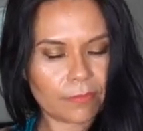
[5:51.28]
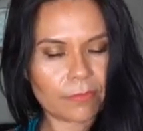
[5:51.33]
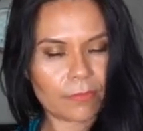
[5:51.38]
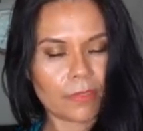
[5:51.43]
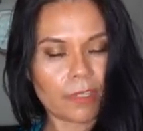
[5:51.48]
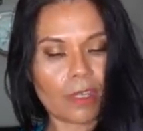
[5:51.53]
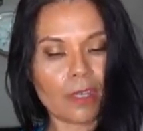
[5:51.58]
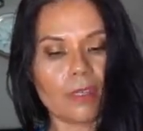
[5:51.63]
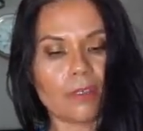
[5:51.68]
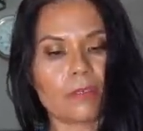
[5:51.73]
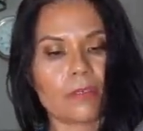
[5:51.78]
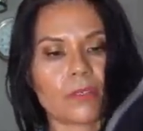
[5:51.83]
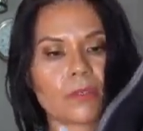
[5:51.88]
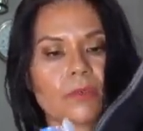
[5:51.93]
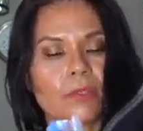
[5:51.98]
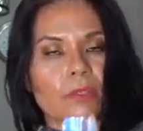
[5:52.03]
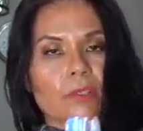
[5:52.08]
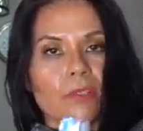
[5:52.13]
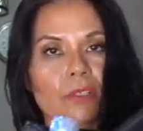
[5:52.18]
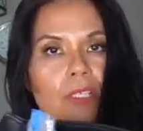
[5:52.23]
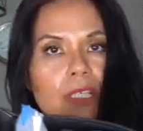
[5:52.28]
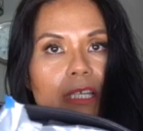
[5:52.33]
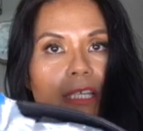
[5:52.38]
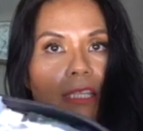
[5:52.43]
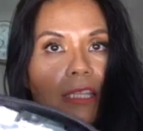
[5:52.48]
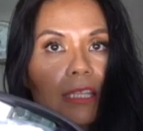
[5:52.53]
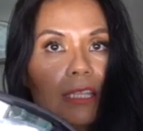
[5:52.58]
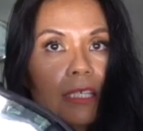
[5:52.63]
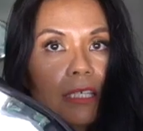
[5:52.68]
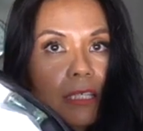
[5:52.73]
Okay, so it looks like
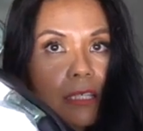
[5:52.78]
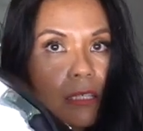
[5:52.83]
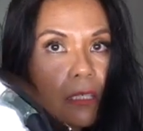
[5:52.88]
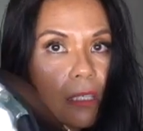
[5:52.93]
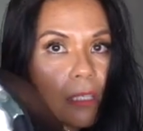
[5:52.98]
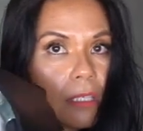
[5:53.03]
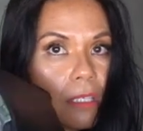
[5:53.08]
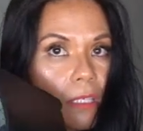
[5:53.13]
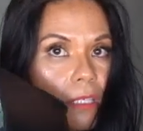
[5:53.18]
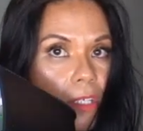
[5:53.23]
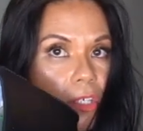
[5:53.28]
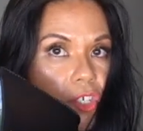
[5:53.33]
this.